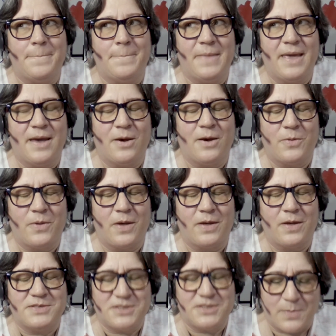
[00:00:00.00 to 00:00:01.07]
Now,
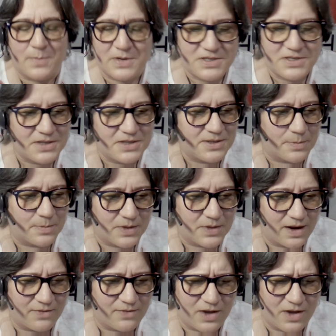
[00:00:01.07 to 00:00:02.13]
somebody said
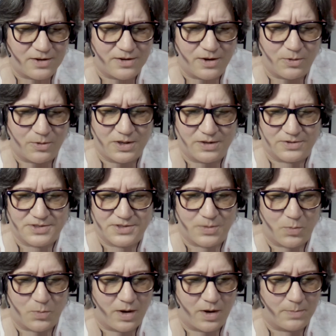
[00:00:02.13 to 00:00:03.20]
something, and I've got a note here
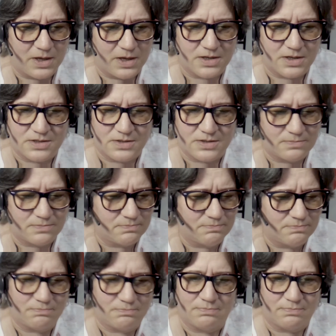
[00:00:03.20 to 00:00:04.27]
somewhere because
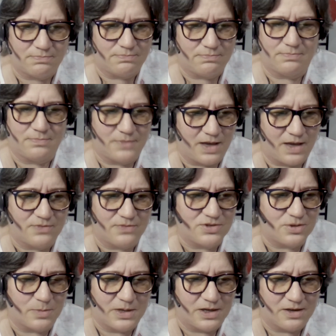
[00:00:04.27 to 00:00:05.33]
I have
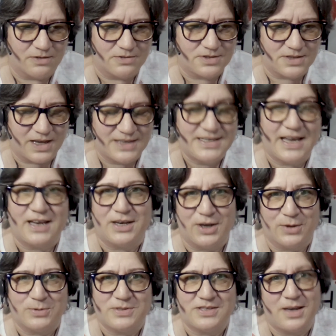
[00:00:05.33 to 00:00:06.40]
so many notes. I take
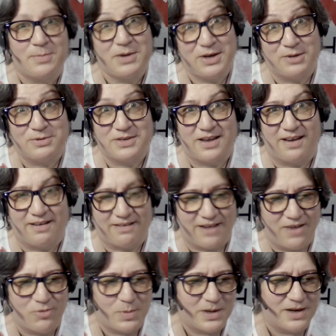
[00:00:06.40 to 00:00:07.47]
notes. I'm a note taker.
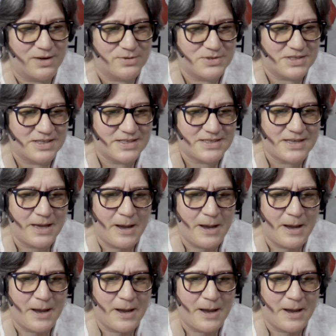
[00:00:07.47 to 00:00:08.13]
Everybody knows this.